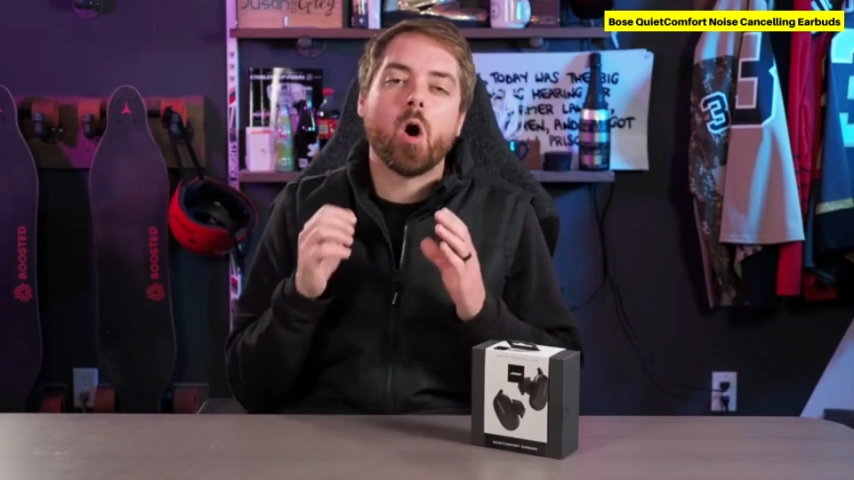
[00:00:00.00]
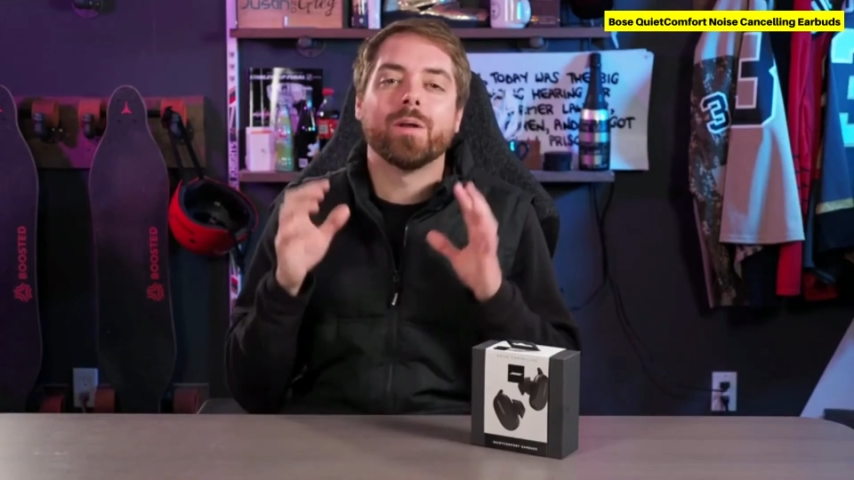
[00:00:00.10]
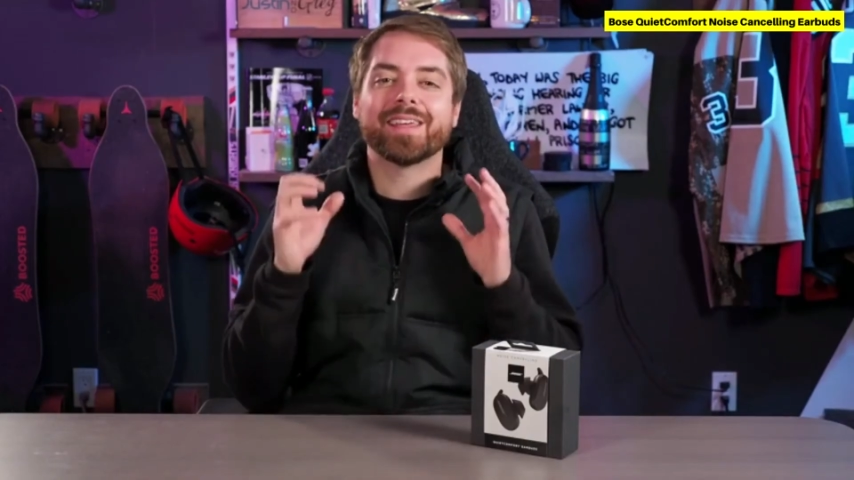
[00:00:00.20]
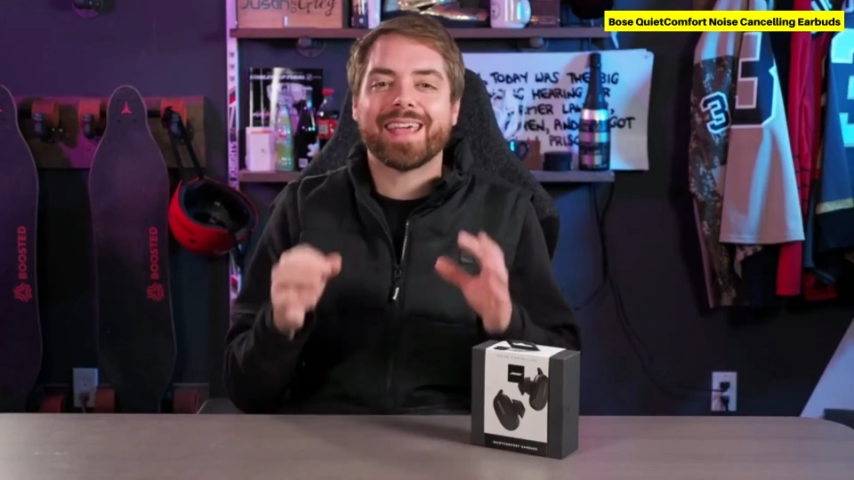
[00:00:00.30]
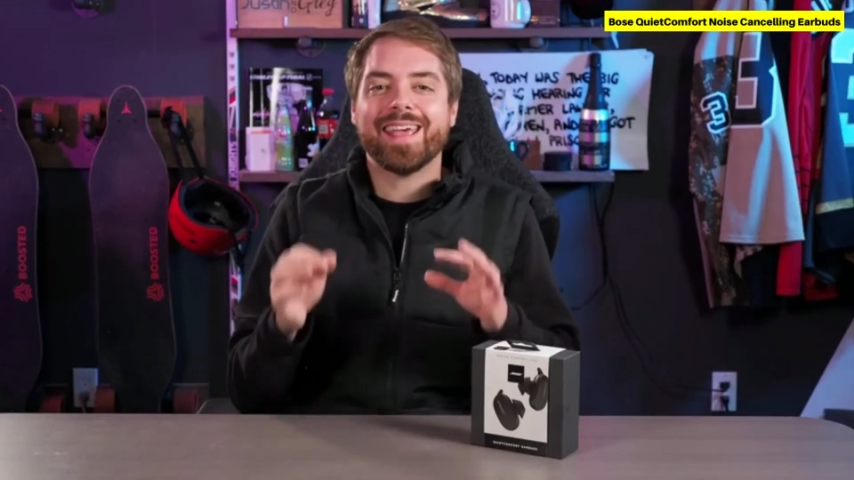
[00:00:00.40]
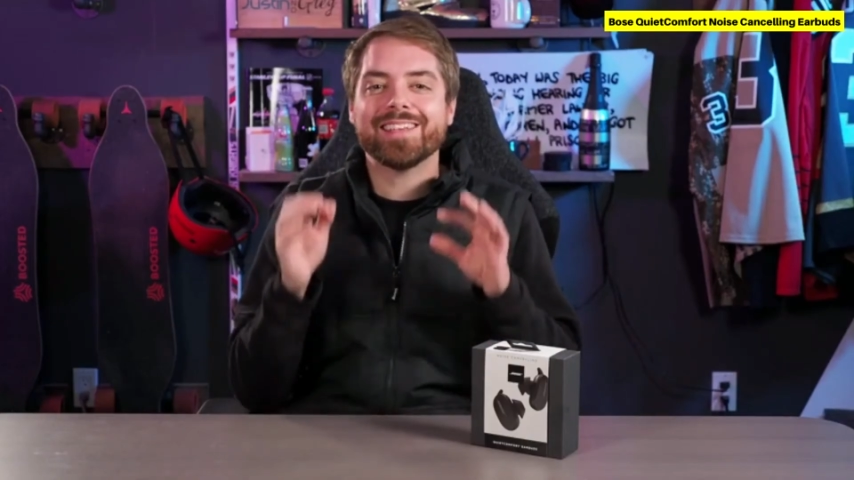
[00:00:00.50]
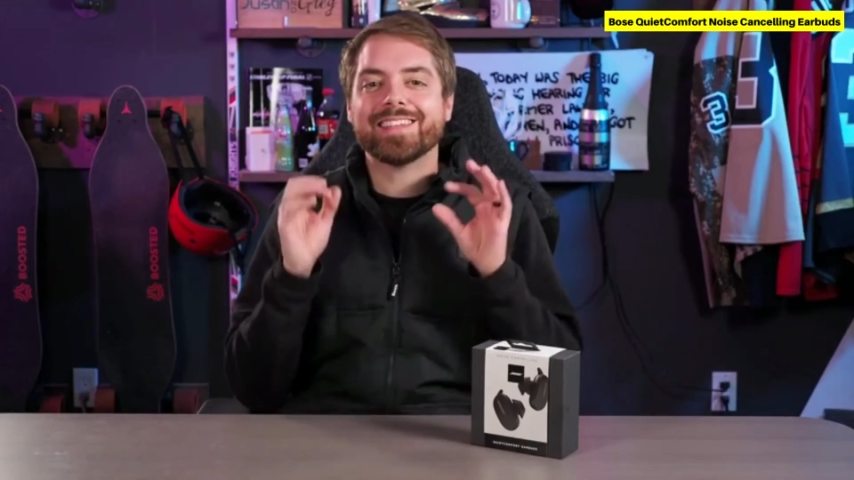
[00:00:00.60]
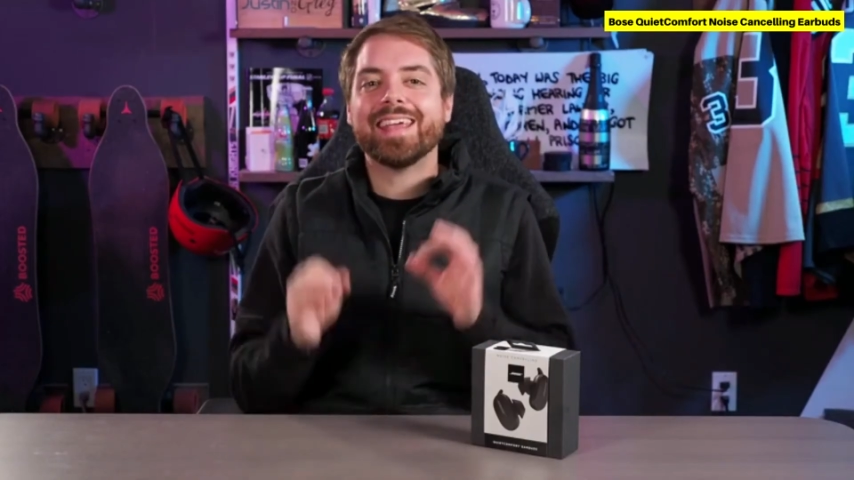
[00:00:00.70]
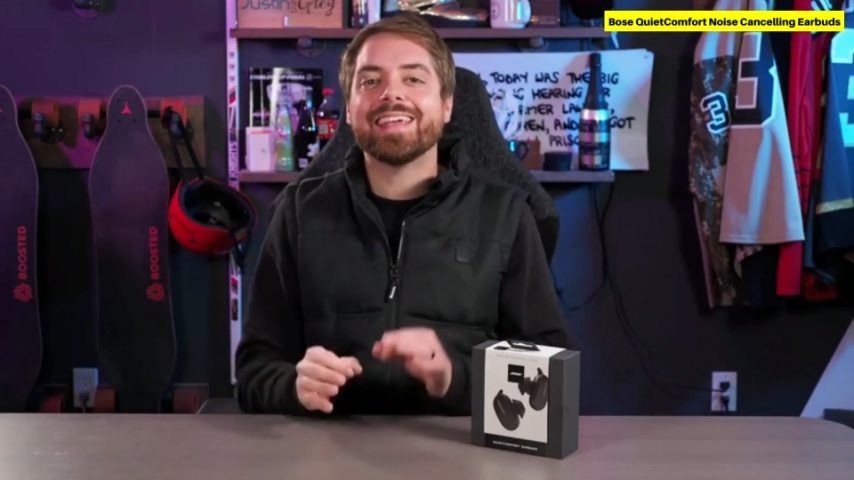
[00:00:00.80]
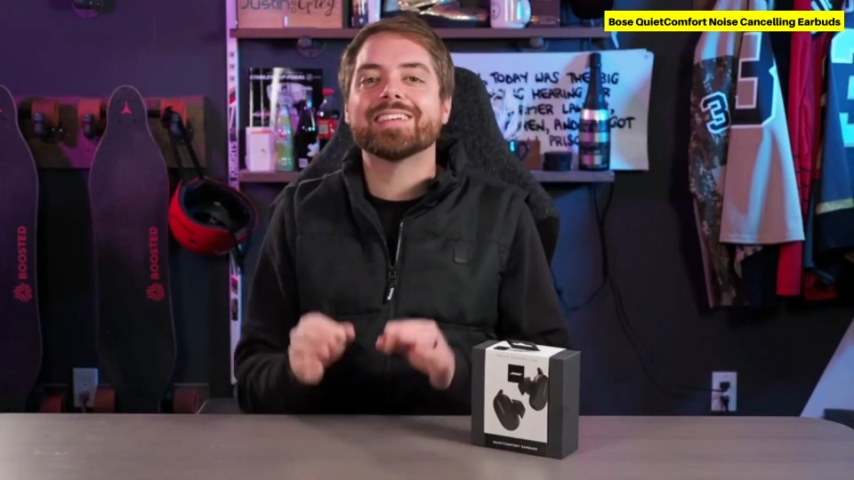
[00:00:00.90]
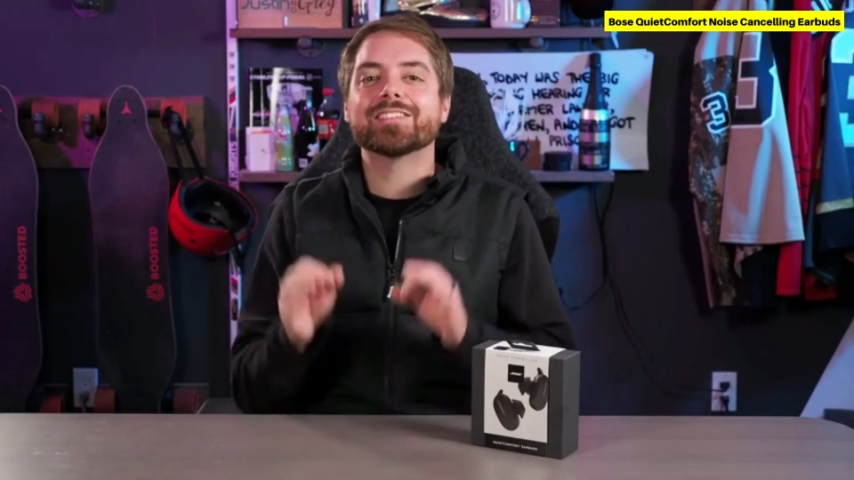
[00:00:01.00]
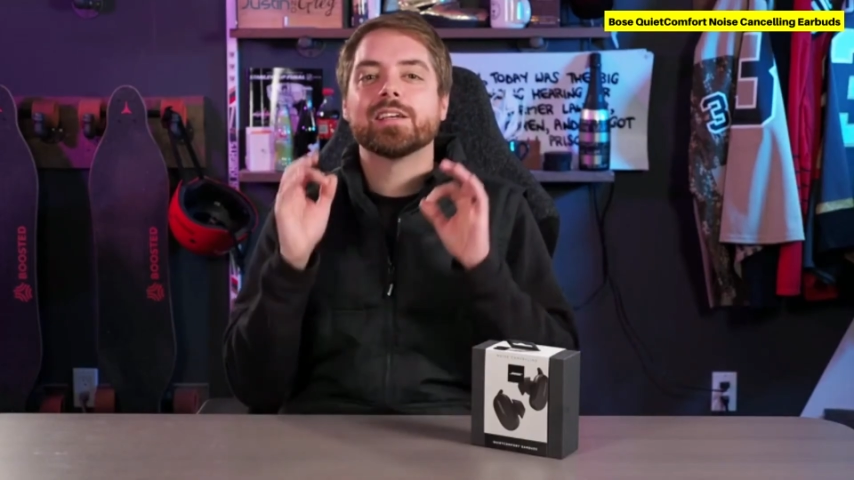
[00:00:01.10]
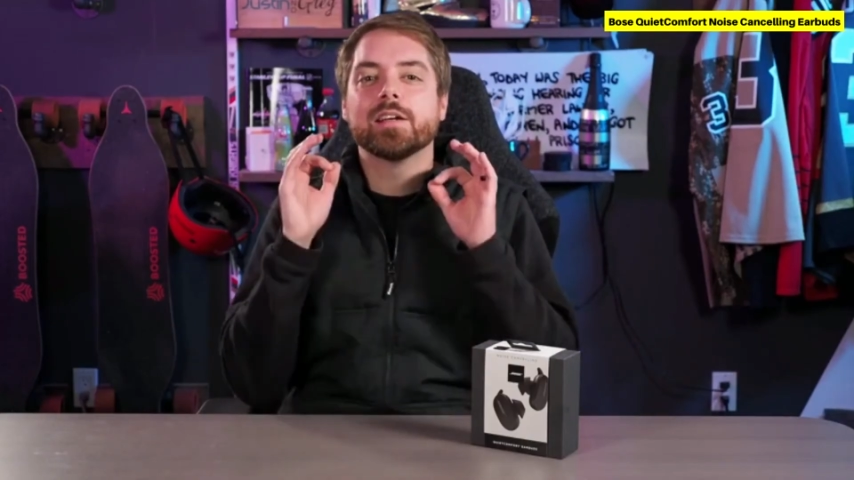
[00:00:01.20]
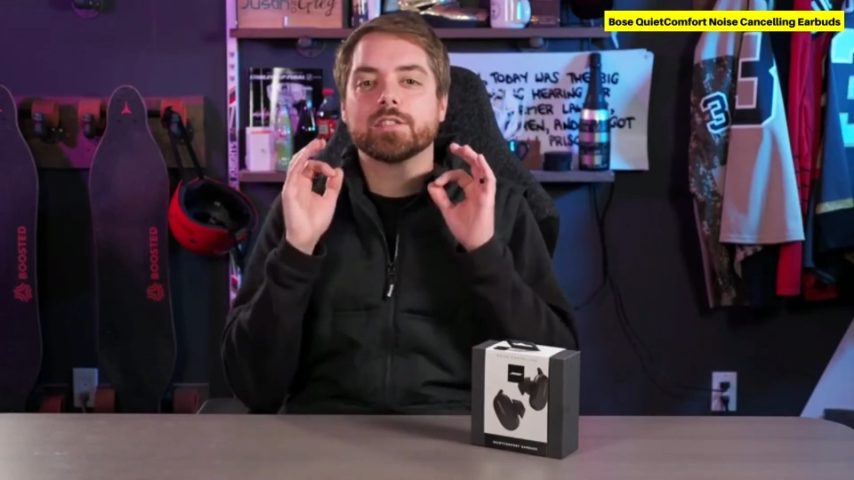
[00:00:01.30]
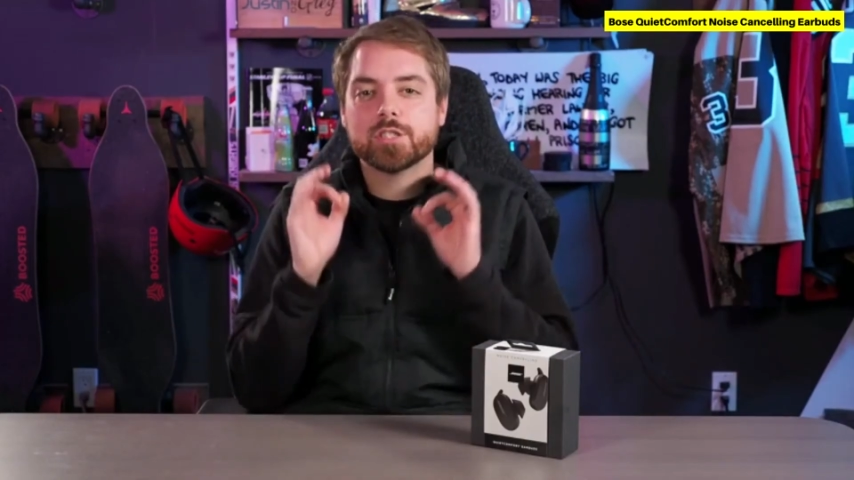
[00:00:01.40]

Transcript: Oh, and the case is